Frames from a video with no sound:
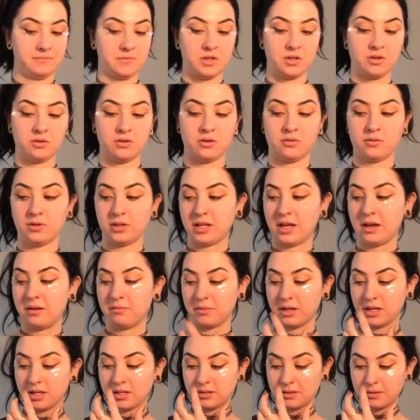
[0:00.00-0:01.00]
Don't know what that
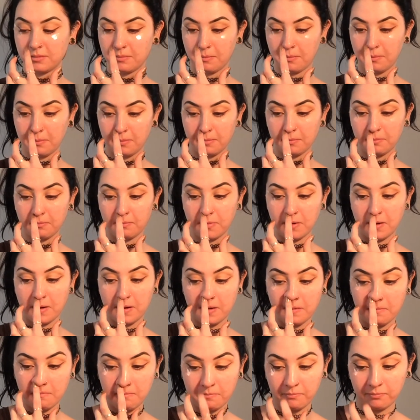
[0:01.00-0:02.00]
means,
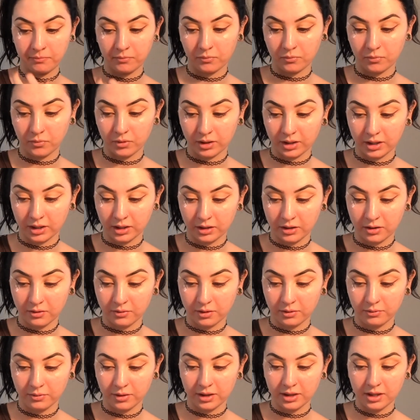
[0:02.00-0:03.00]
but we're going to go
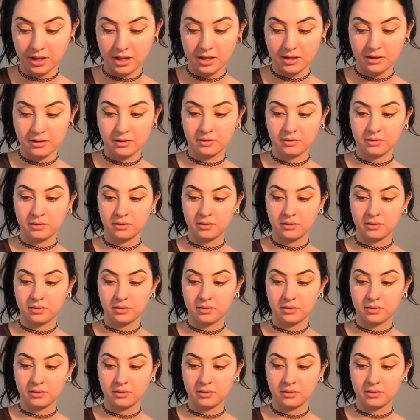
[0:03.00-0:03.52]
in with it.